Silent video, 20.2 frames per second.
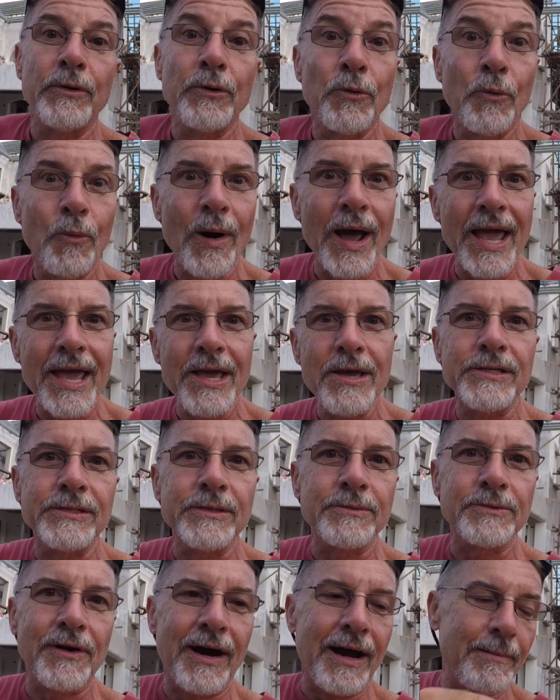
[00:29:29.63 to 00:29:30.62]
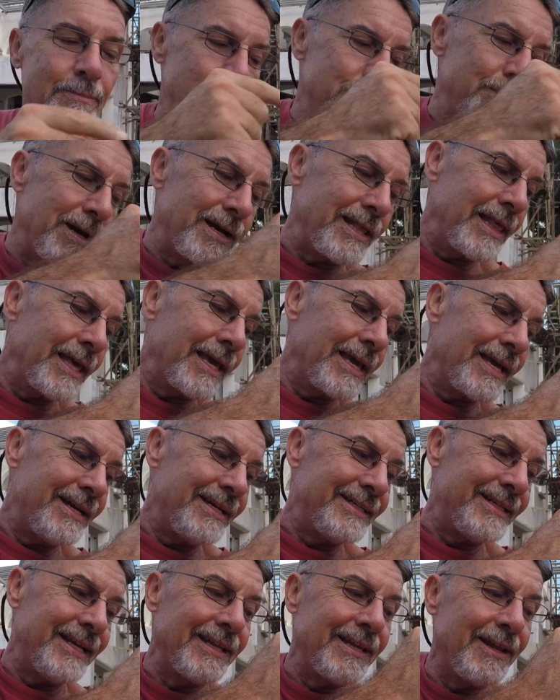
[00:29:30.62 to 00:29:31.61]
And the way you subscribe is by clicking
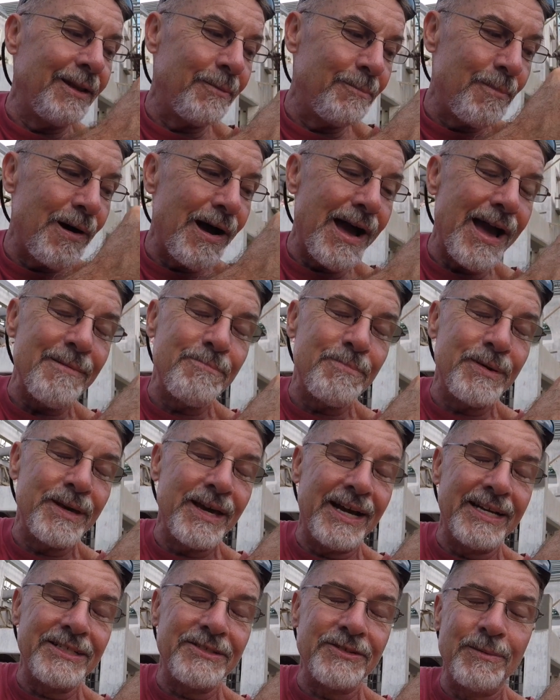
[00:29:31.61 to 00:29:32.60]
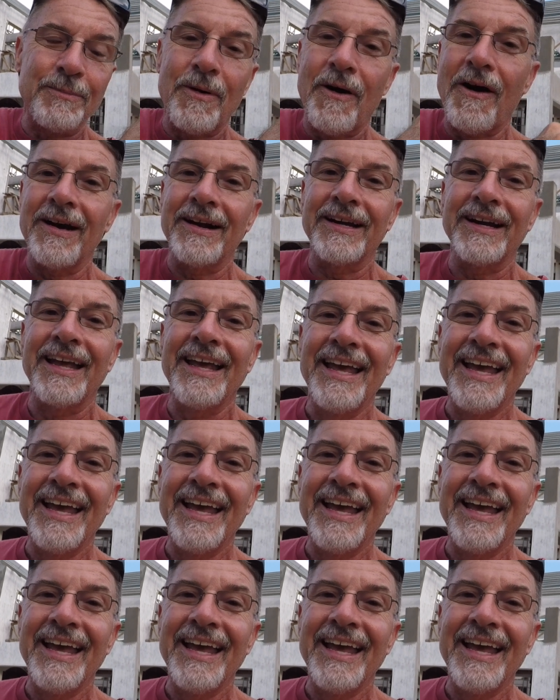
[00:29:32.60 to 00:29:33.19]
on that little My PI Dream heart